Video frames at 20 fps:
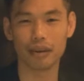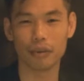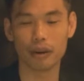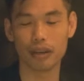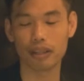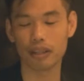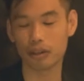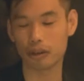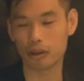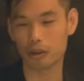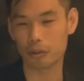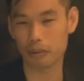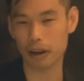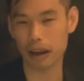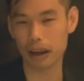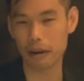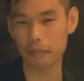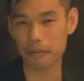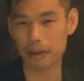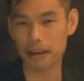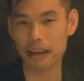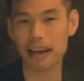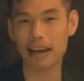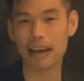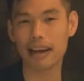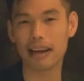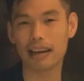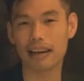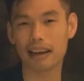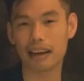went to do my M B
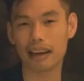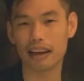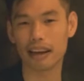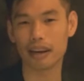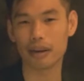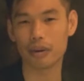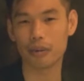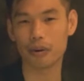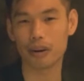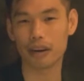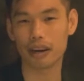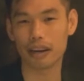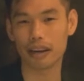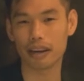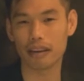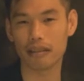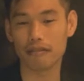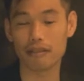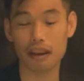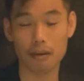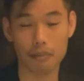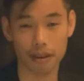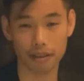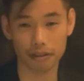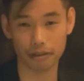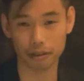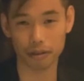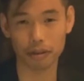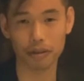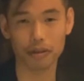A, and I worked in
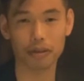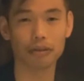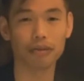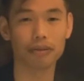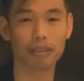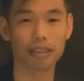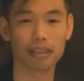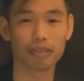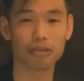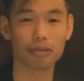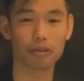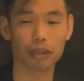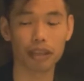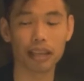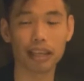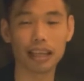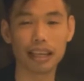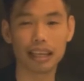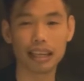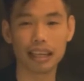pharmaceuticals industry.